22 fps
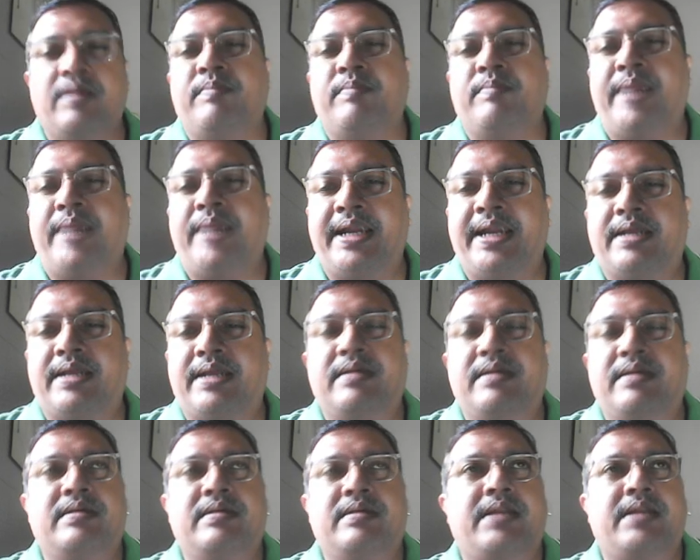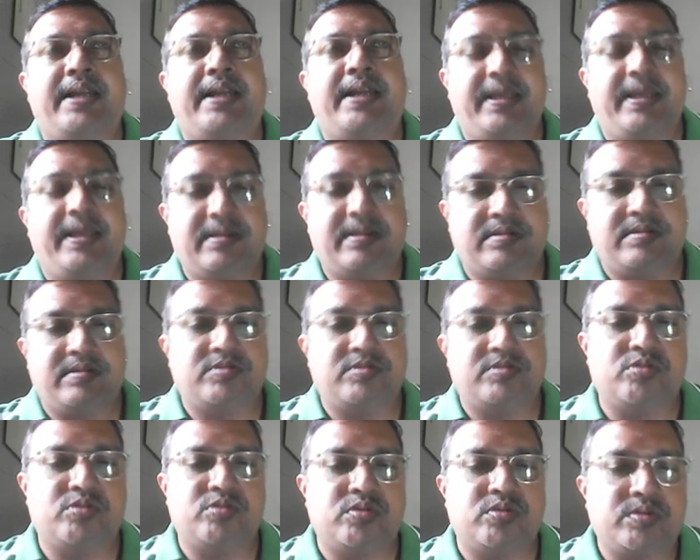made ready
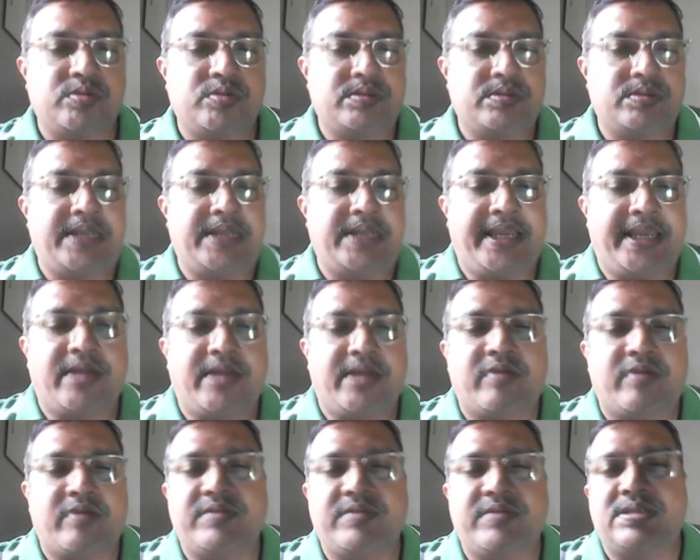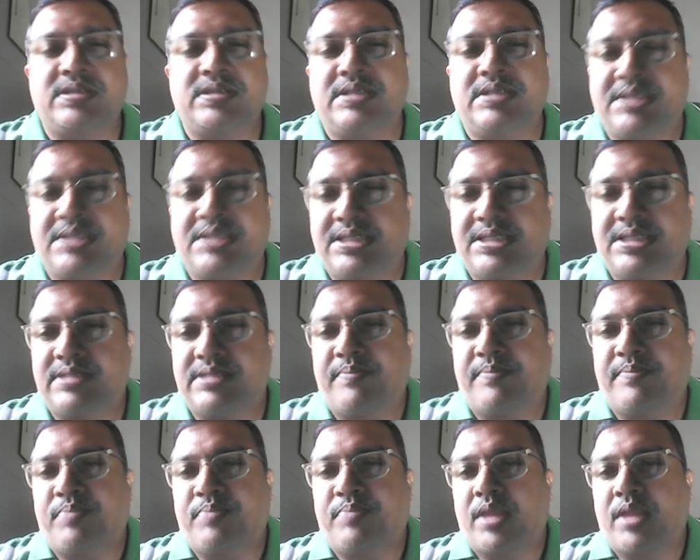to take care of this disease.